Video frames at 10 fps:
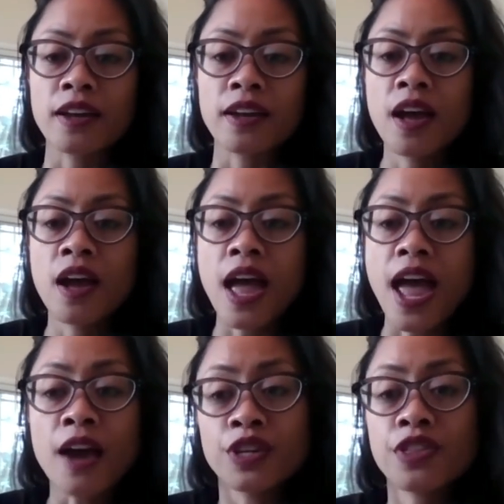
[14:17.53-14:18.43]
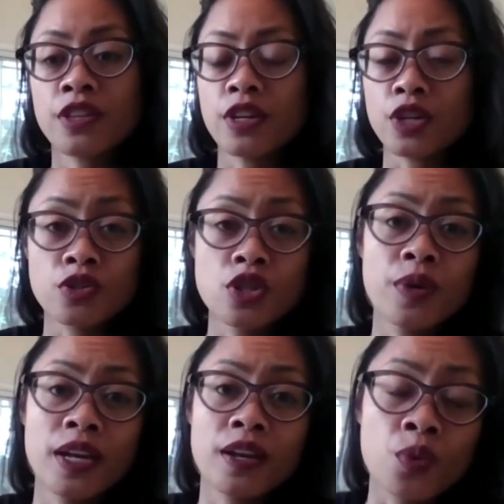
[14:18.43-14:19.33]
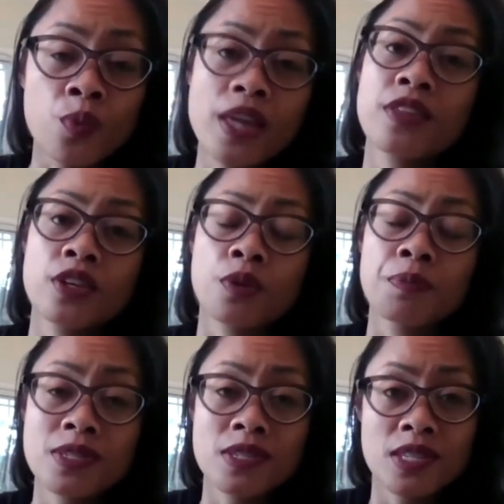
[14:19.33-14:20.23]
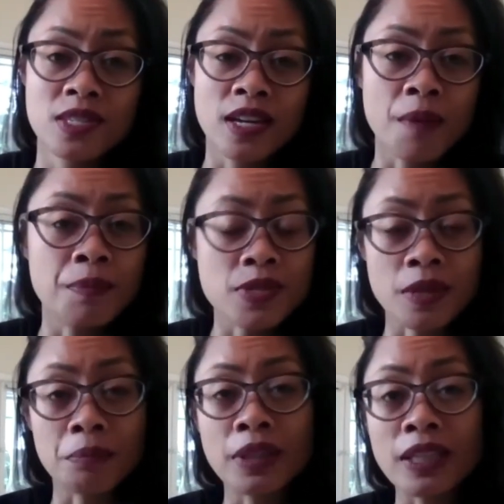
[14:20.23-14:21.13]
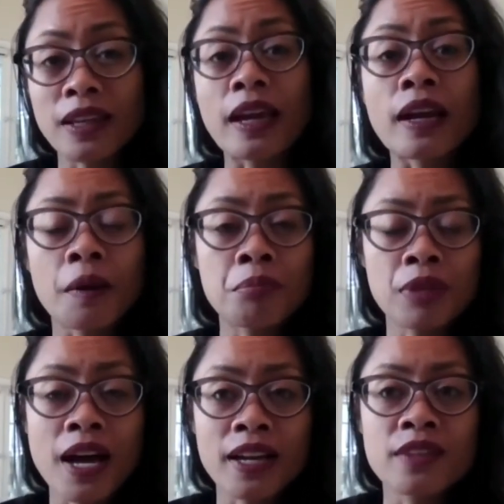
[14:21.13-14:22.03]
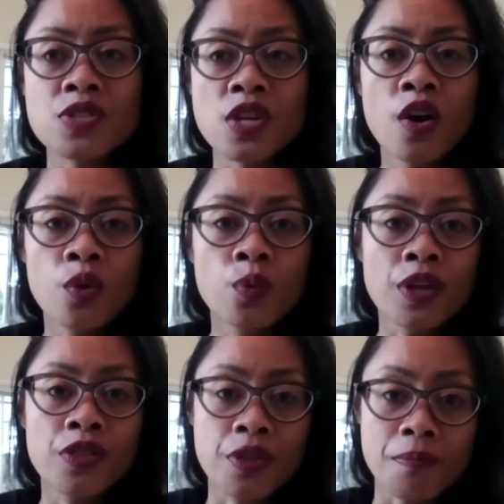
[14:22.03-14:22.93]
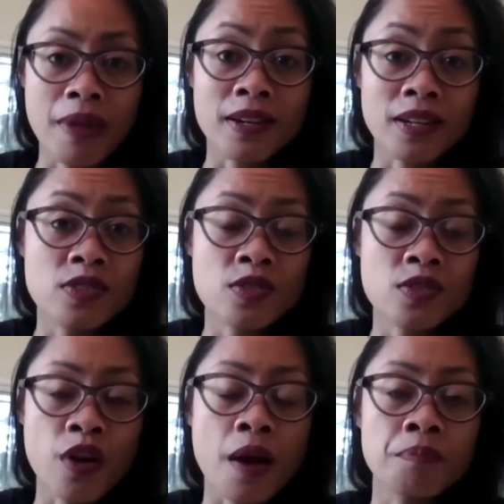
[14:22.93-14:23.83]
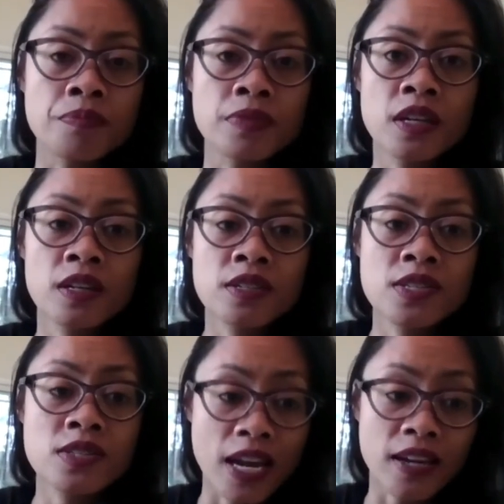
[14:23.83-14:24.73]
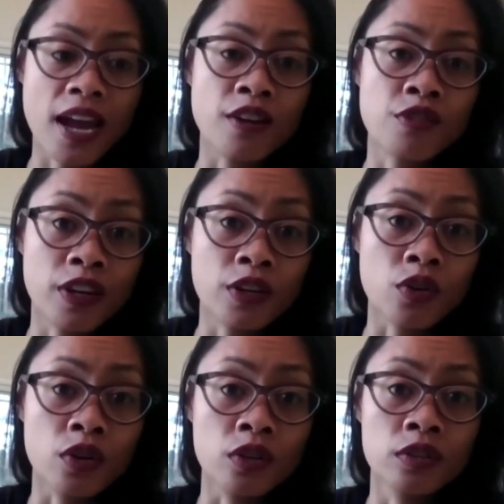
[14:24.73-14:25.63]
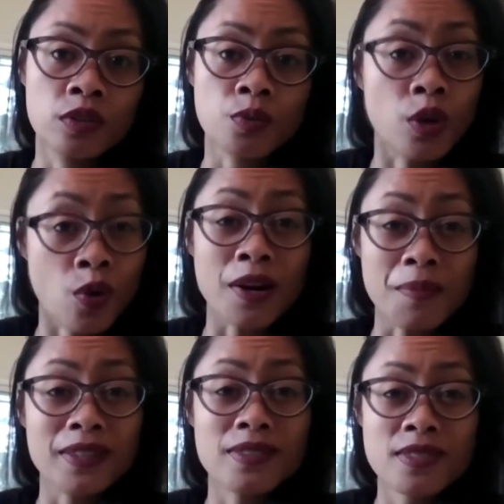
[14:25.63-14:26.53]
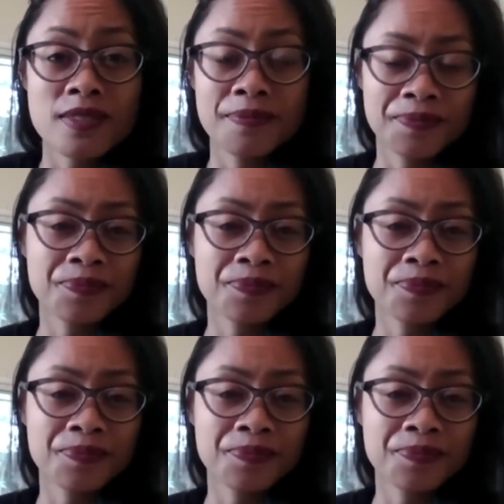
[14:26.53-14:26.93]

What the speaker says: everything that you're doing and the way that your business is set up is completely in compliance with the mandates from state and federal requirements.